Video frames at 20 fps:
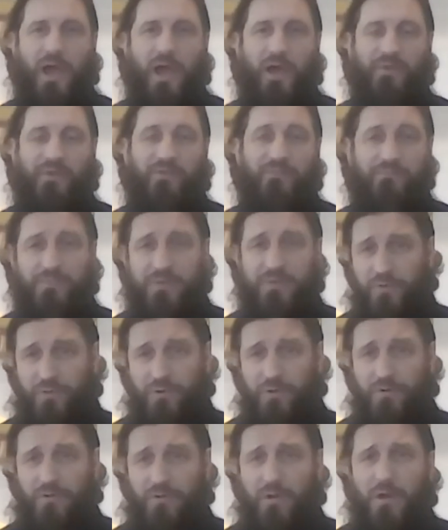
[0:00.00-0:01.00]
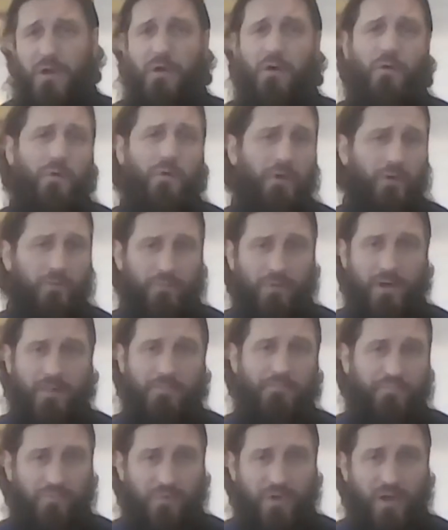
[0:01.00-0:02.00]
uh, we have pewter, oil
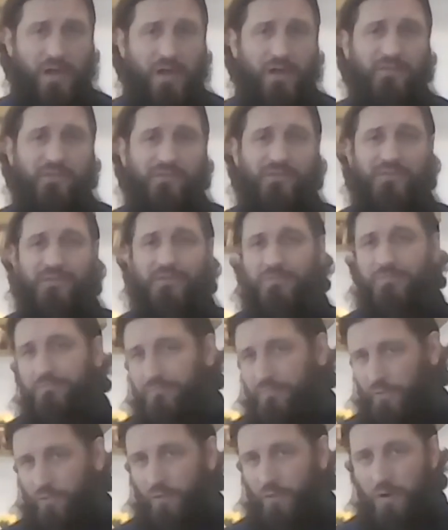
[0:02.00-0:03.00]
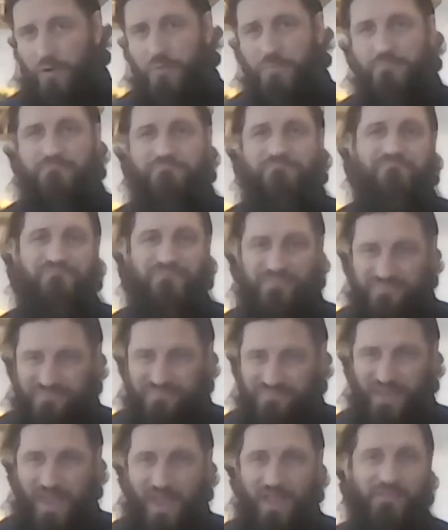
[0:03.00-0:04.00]
rub bronze, chrome,
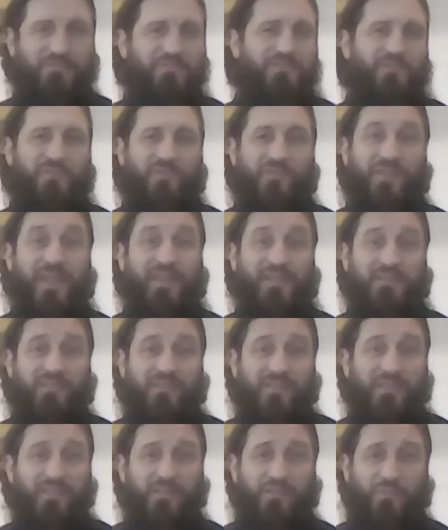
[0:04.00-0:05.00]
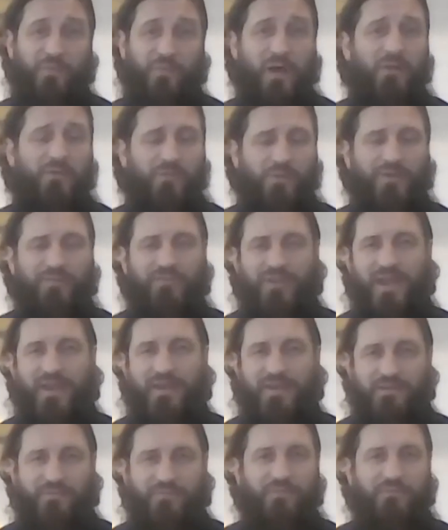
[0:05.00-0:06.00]
and stainless steel as well. So we have 10
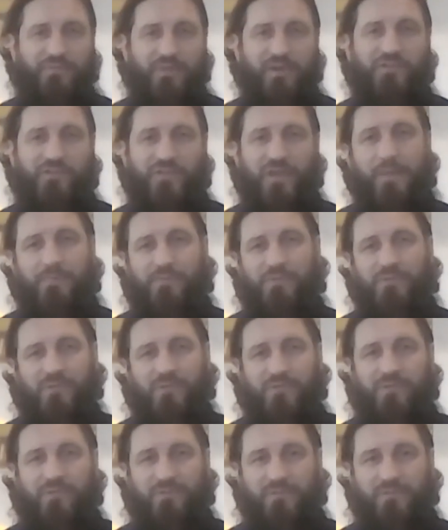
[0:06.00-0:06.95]
different finish options.